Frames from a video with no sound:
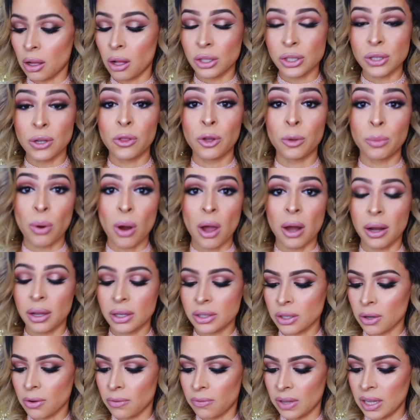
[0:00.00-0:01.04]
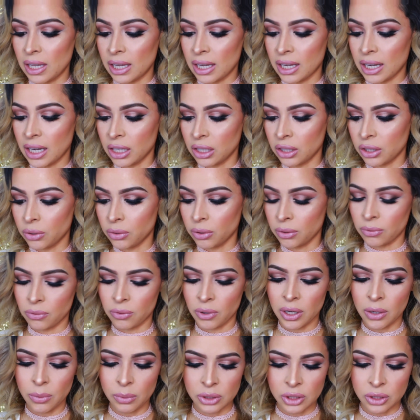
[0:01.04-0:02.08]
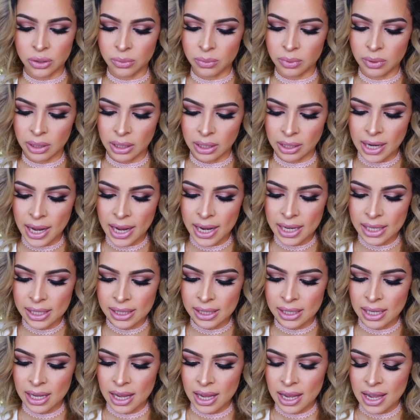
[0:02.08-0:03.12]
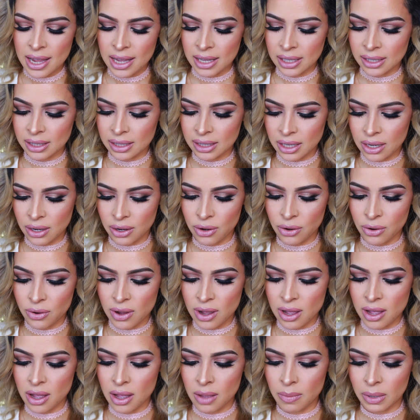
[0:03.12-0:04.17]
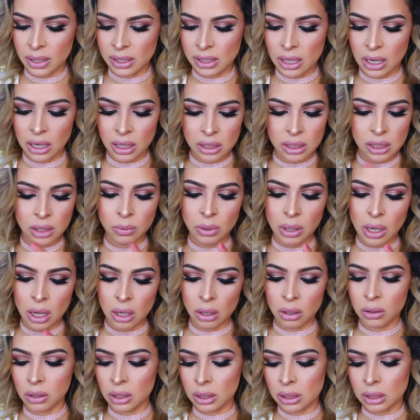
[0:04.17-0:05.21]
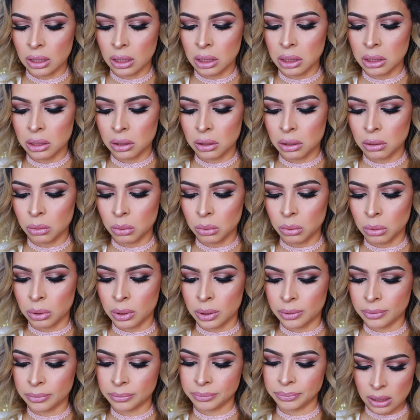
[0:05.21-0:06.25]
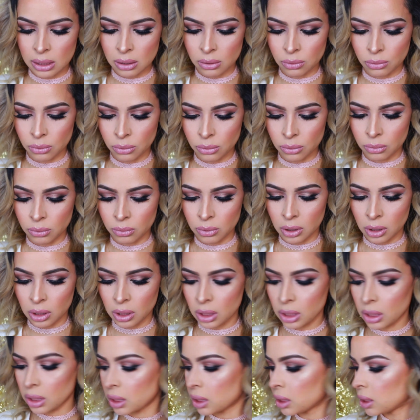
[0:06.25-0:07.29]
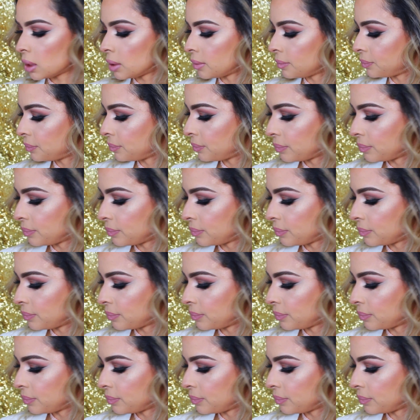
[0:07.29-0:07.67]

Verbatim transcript: Also, their products are vegan and gluten-free, which is really nice. So I'm excited to see what color this is. Ooh, ooh girl.